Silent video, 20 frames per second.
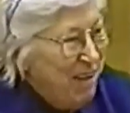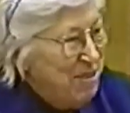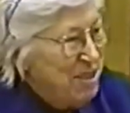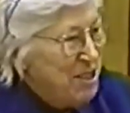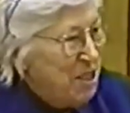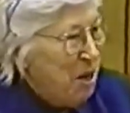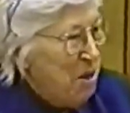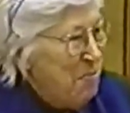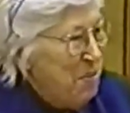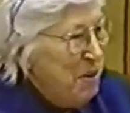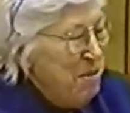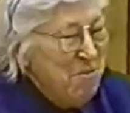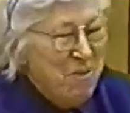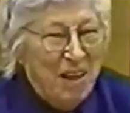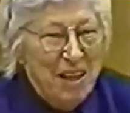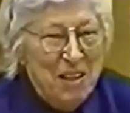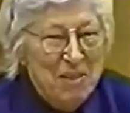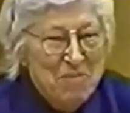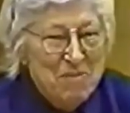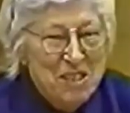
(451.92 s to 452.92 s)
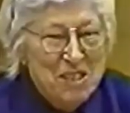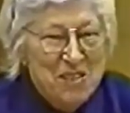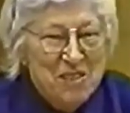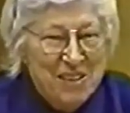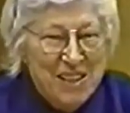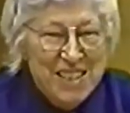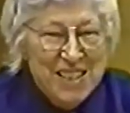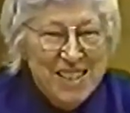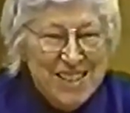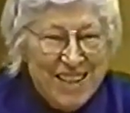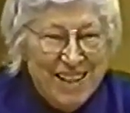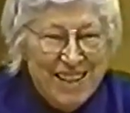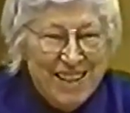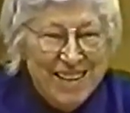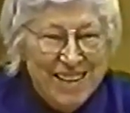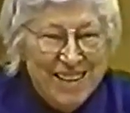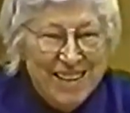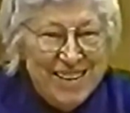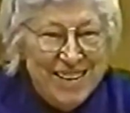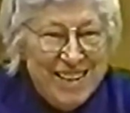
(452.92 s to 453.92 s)
I was hoping one of them was going to
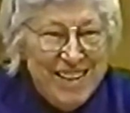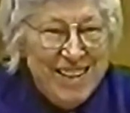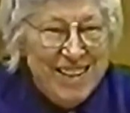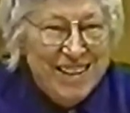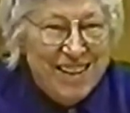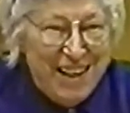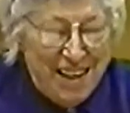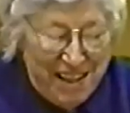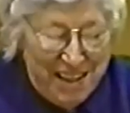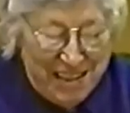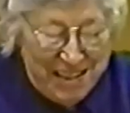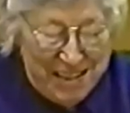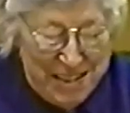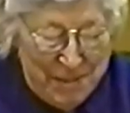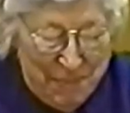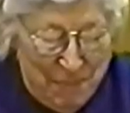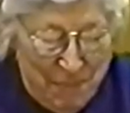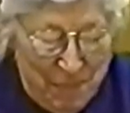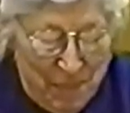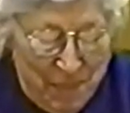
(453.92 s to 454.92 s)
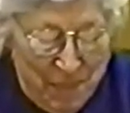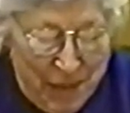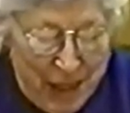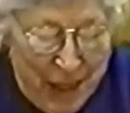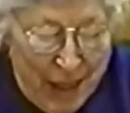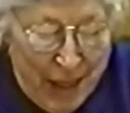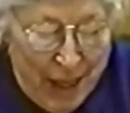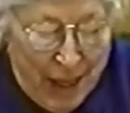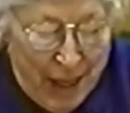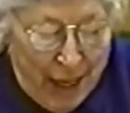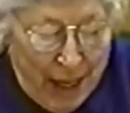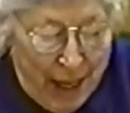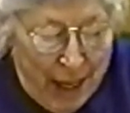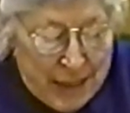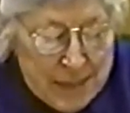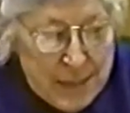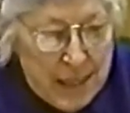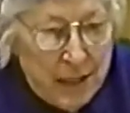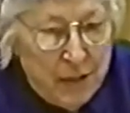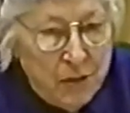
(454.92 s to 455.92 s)
say legal ethics.
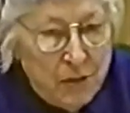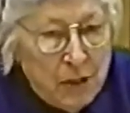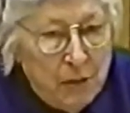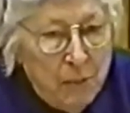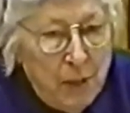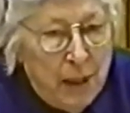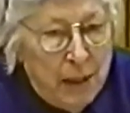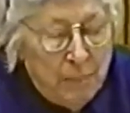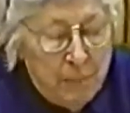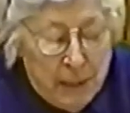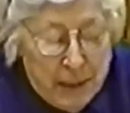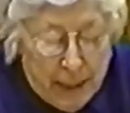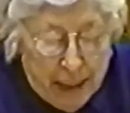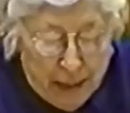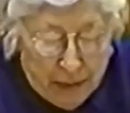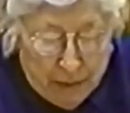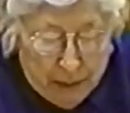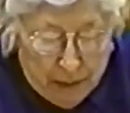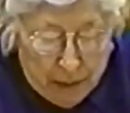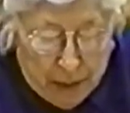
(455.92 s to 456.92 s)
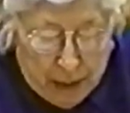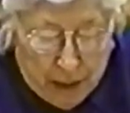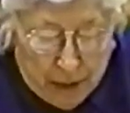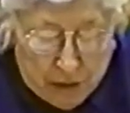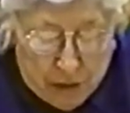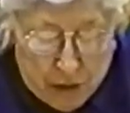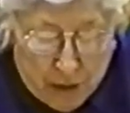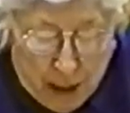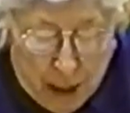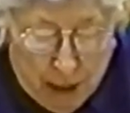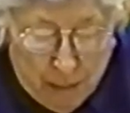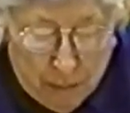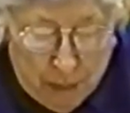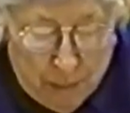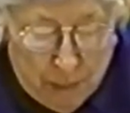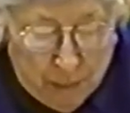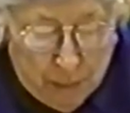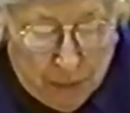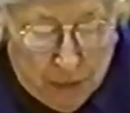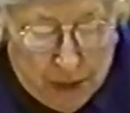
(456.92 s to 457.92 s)
As I look around me now in our culture, I
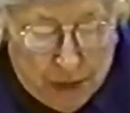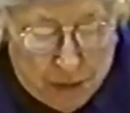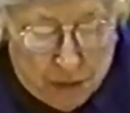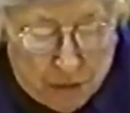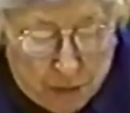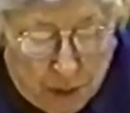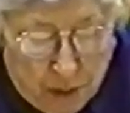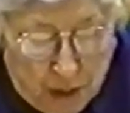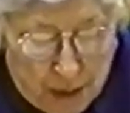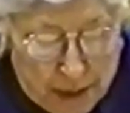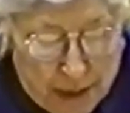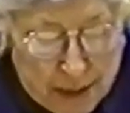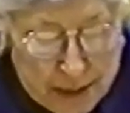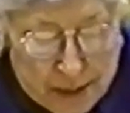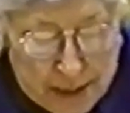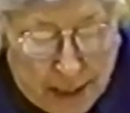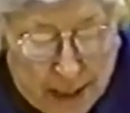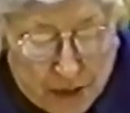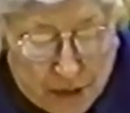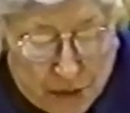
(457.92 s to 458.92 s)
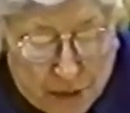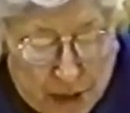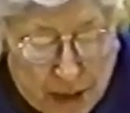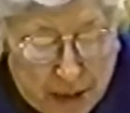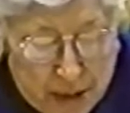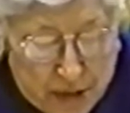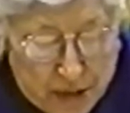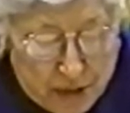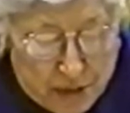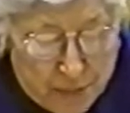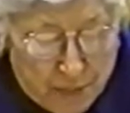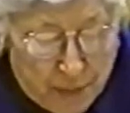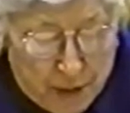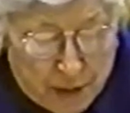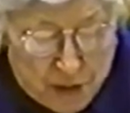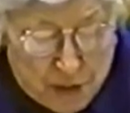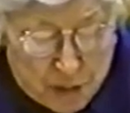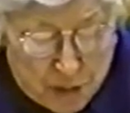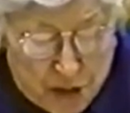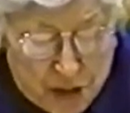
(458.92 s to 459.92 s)
remember his drawl and his
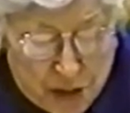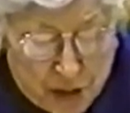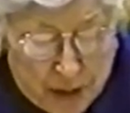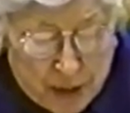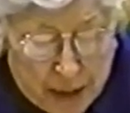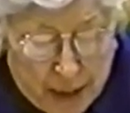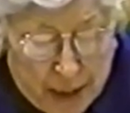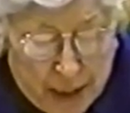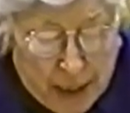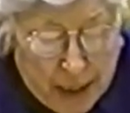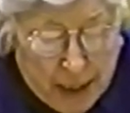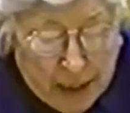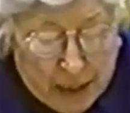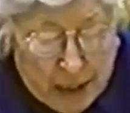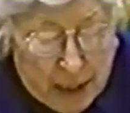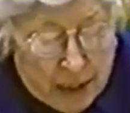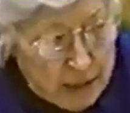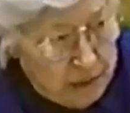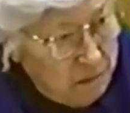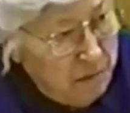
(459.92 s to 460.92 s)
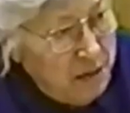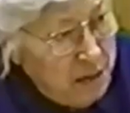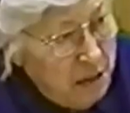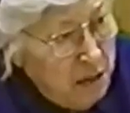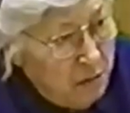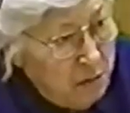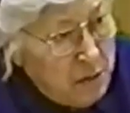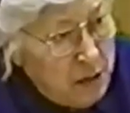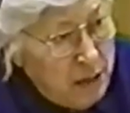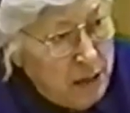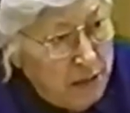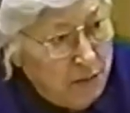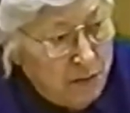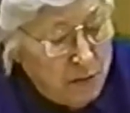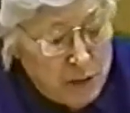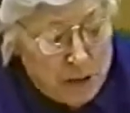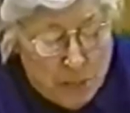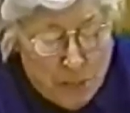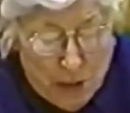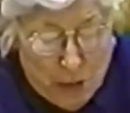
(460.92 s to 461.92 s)
assertion that the only
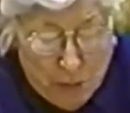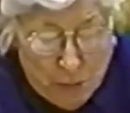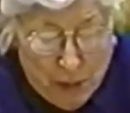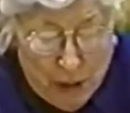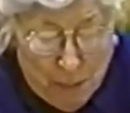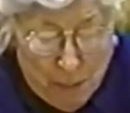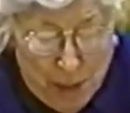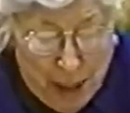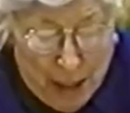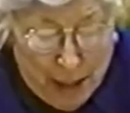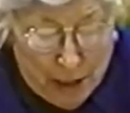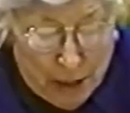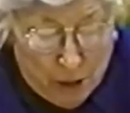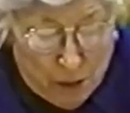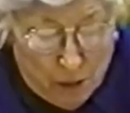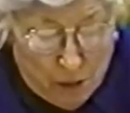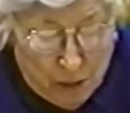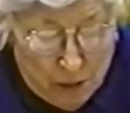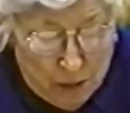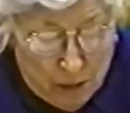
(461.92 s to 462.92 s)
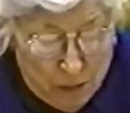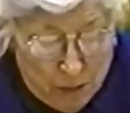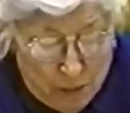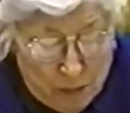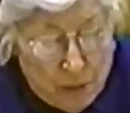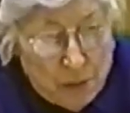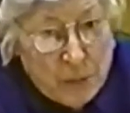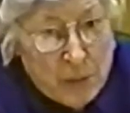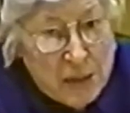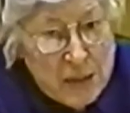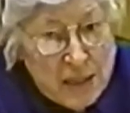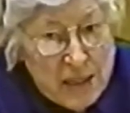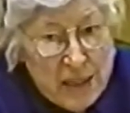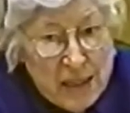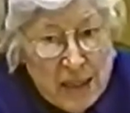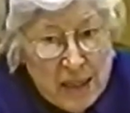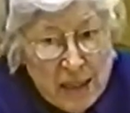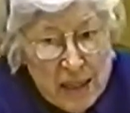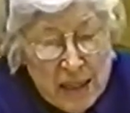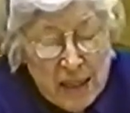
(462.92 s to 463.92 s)
difference between a man and a hog was
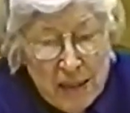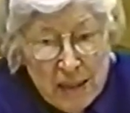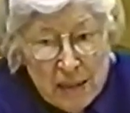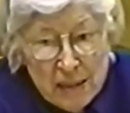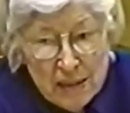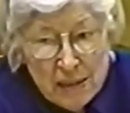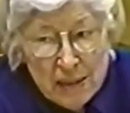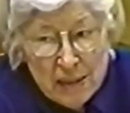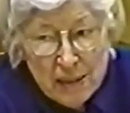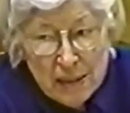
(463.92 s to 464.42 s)
dignity.